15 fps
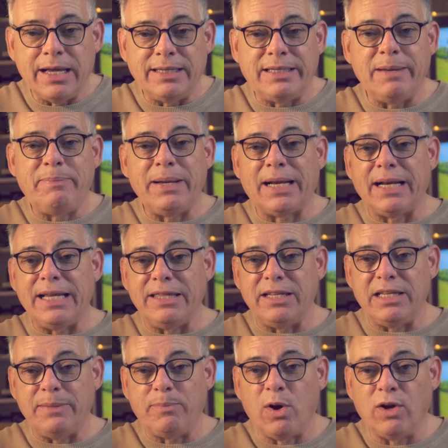Typically, the
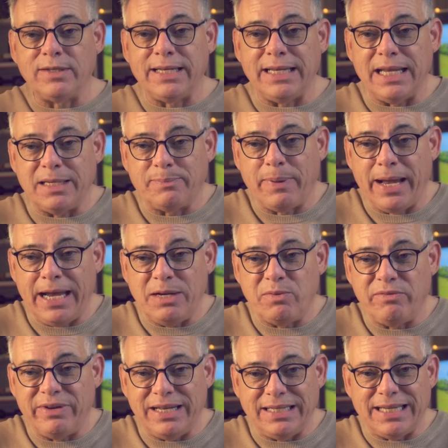deposit is paid
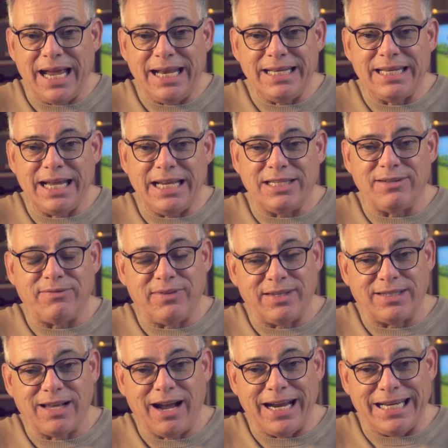within 10 days of the
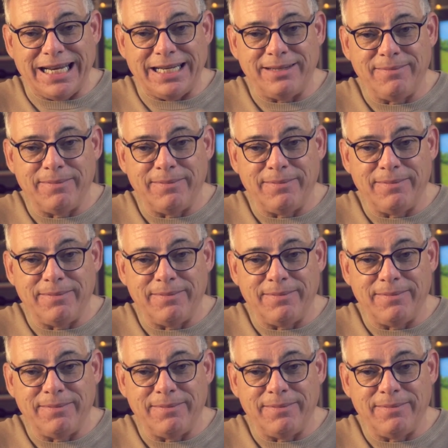signing.